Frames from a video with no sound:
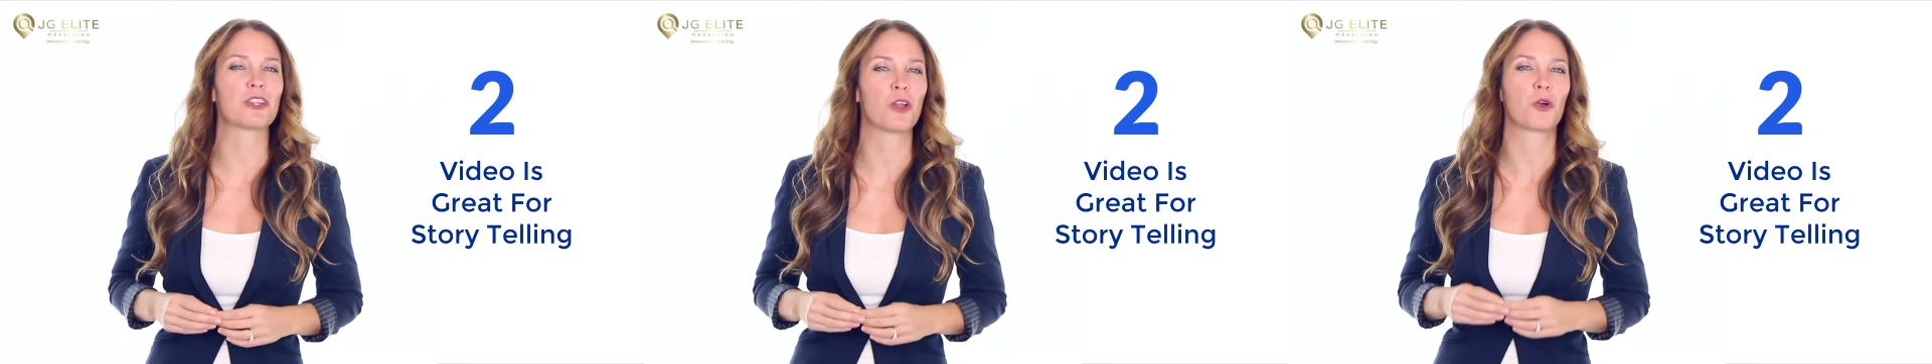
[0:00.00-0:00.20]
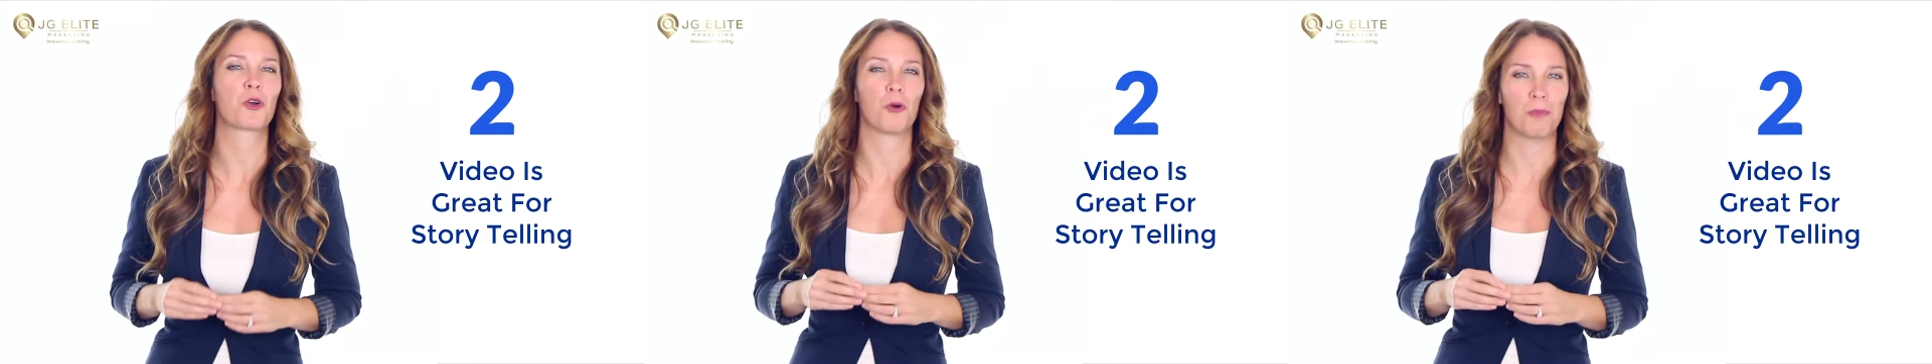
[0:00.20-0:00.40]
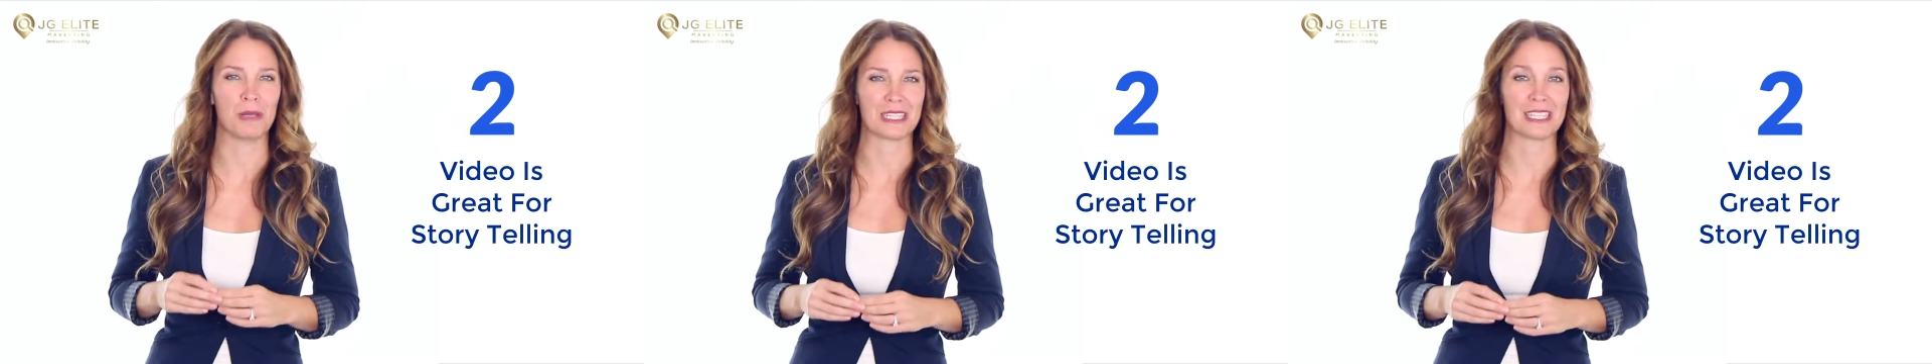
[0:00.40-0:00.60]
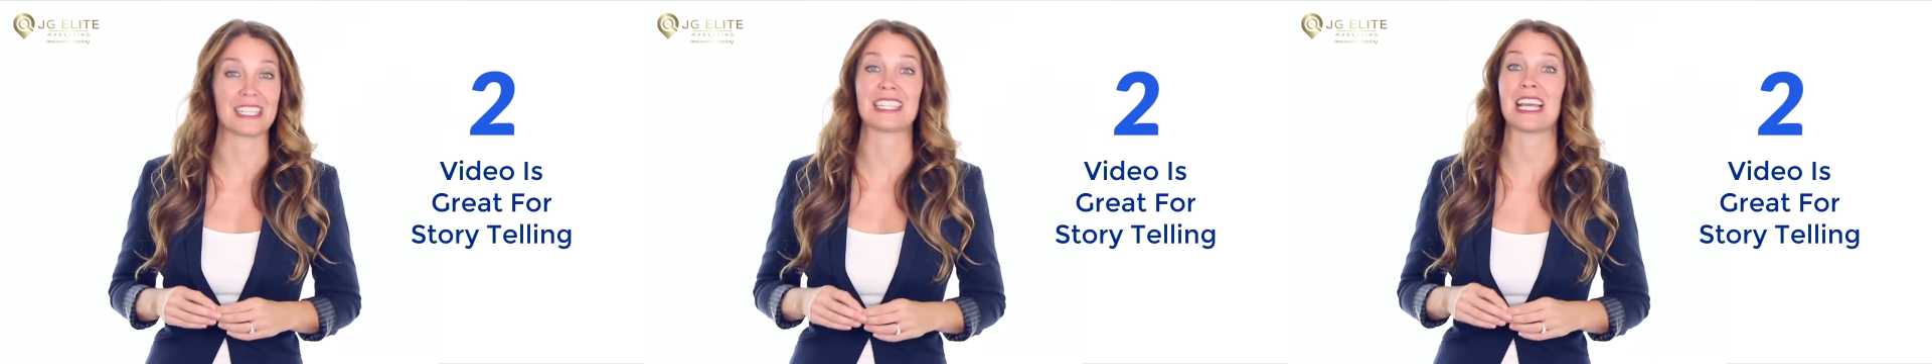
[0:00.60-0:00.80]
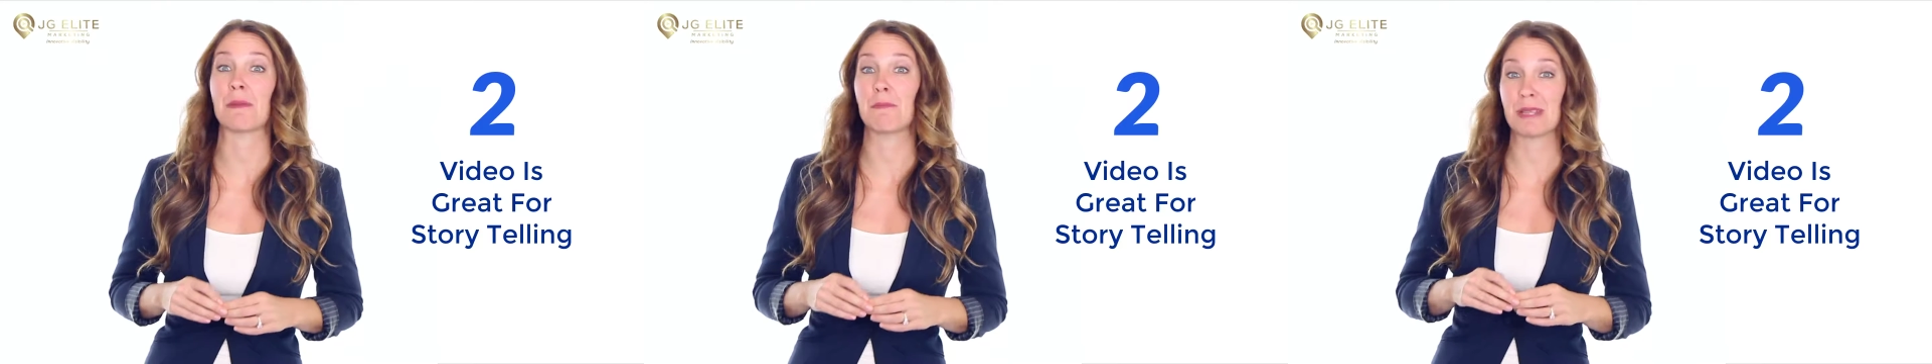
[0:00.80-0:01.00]
local
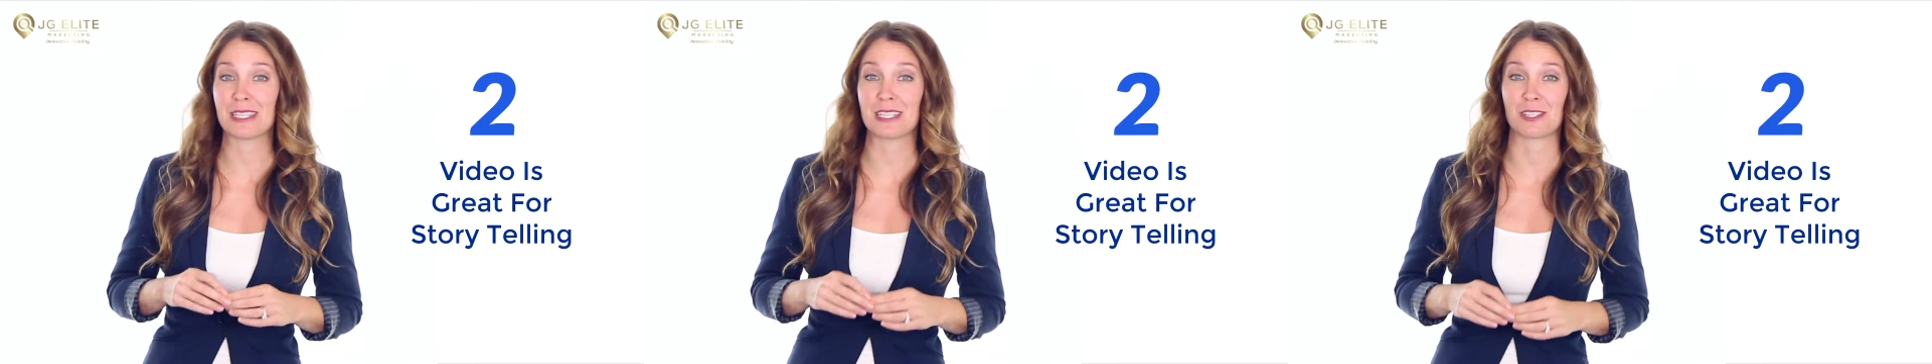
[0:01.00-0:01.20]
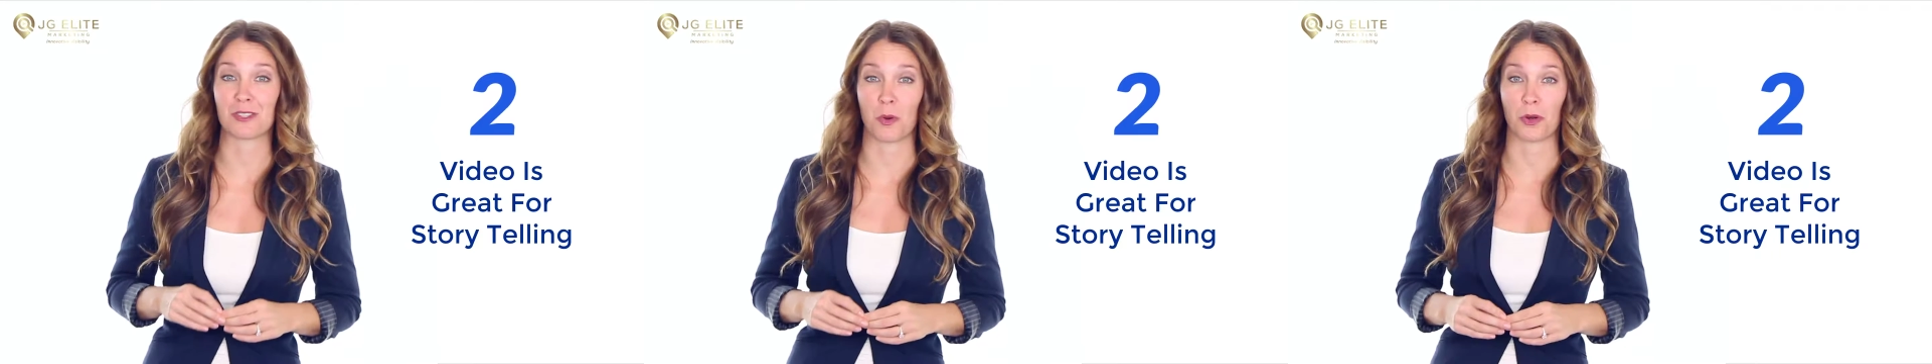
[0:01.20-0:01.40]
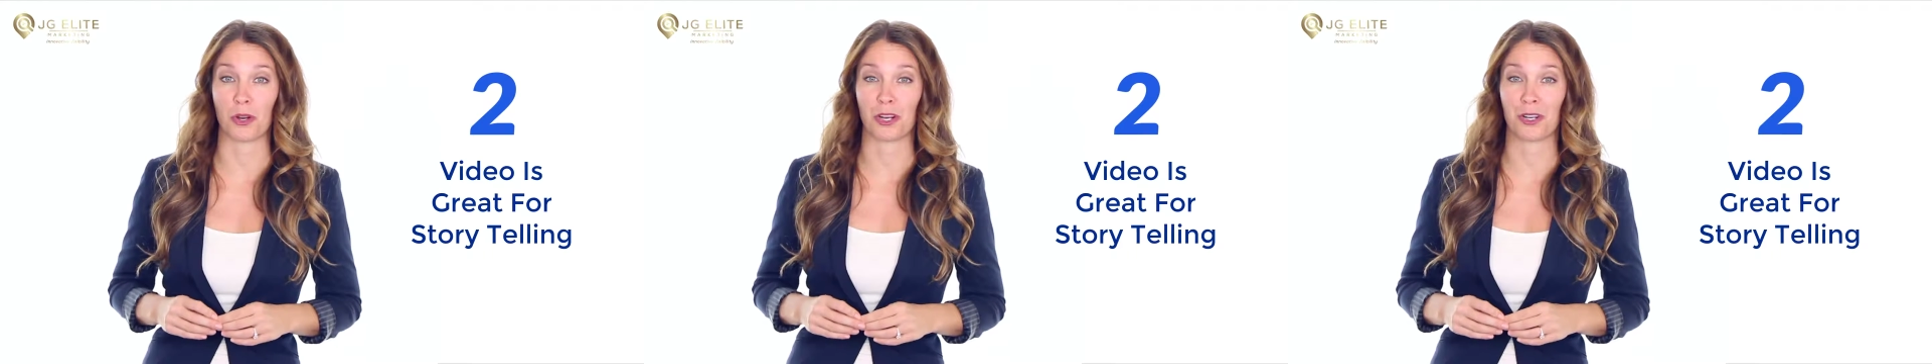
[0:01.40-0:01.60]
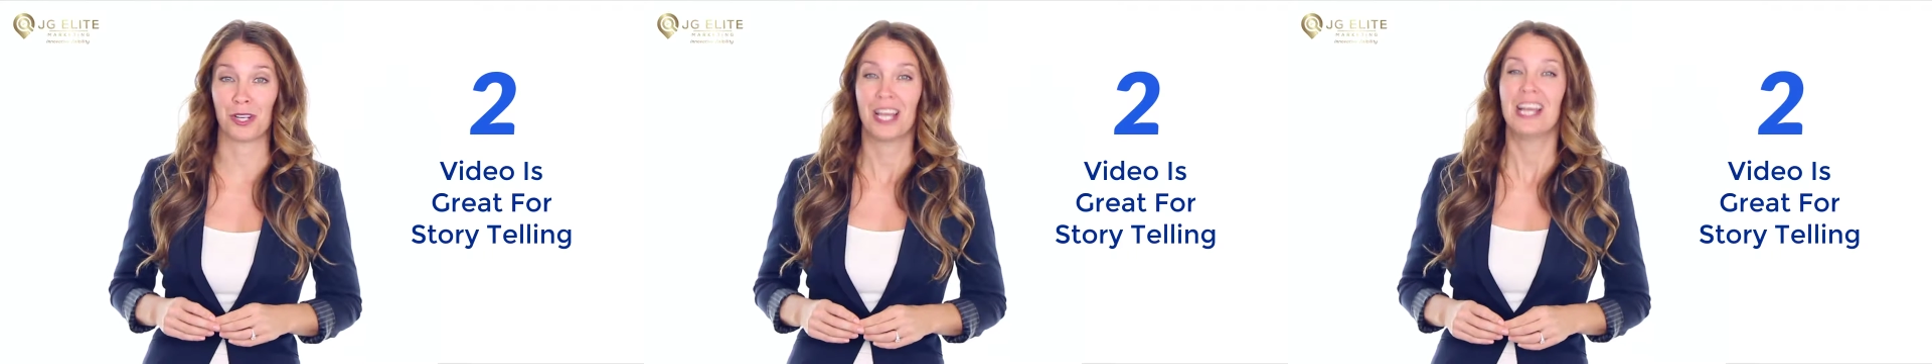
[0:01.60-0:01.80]
business and business owner.